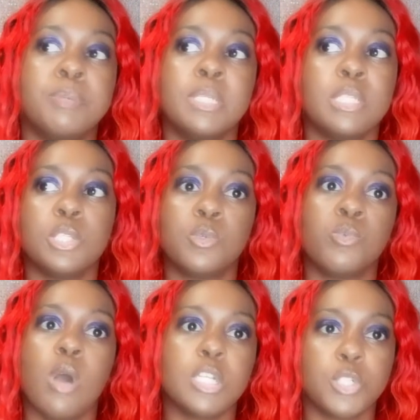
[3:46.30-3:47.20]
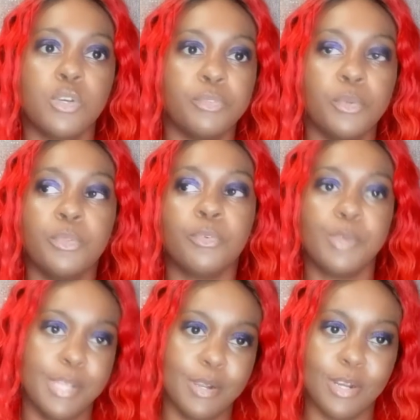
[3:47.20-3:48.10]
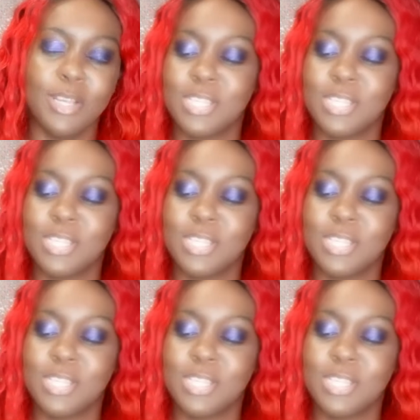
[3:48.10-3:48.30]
put this washcloth through the wringer.